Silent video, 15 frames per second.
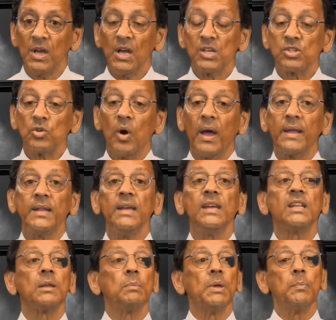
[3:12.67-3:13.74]
So I
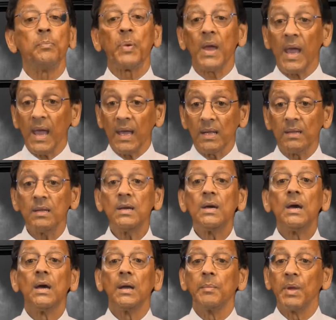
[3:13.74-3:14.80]
need to be paid
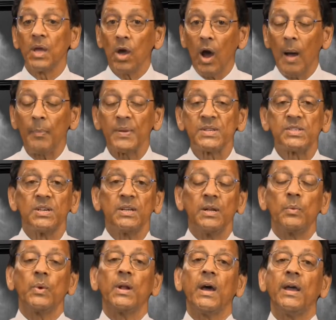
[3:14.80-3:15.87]
and be
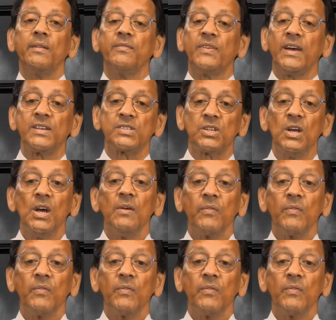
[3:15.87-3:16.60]
compensated when I invest